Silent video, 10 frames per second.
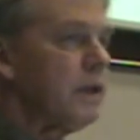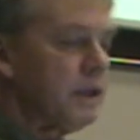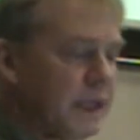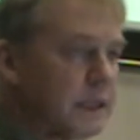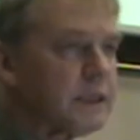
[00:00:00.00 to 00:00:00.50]

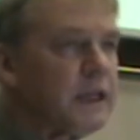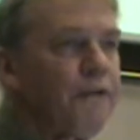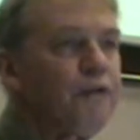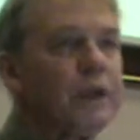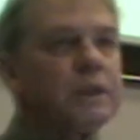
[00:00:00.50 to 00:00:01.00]
This
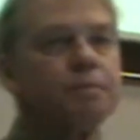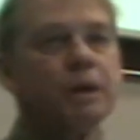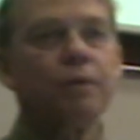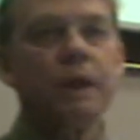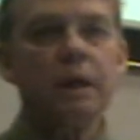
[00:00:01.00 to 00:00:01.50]
difference
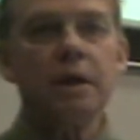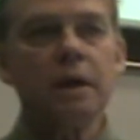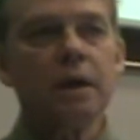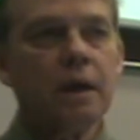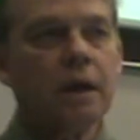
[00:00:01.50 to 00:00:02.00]
between
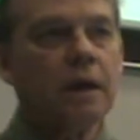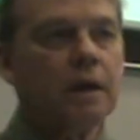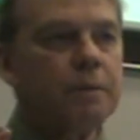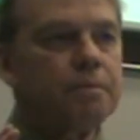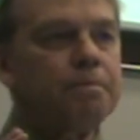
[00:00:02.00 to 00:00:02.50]

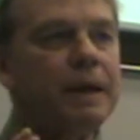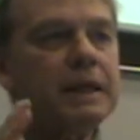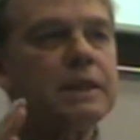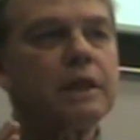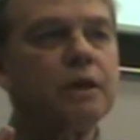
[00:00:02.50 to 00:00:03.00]

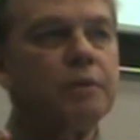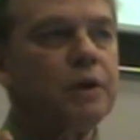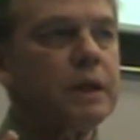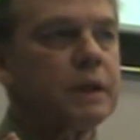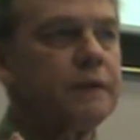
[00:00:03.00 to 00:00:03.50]
basic
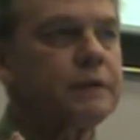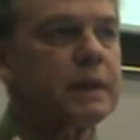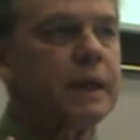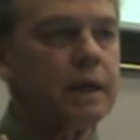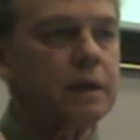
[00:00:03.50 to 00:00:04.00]
communicative
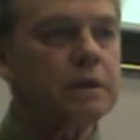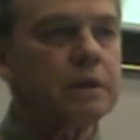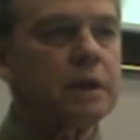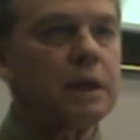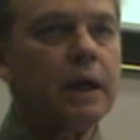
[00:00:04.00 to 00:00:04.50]

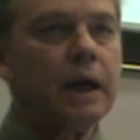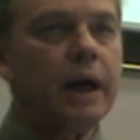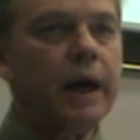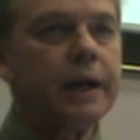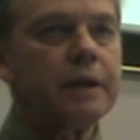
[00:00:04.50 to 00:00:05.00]
skills
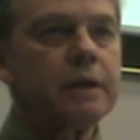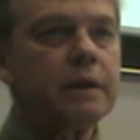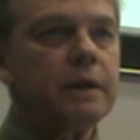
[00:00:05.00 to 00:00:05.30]
and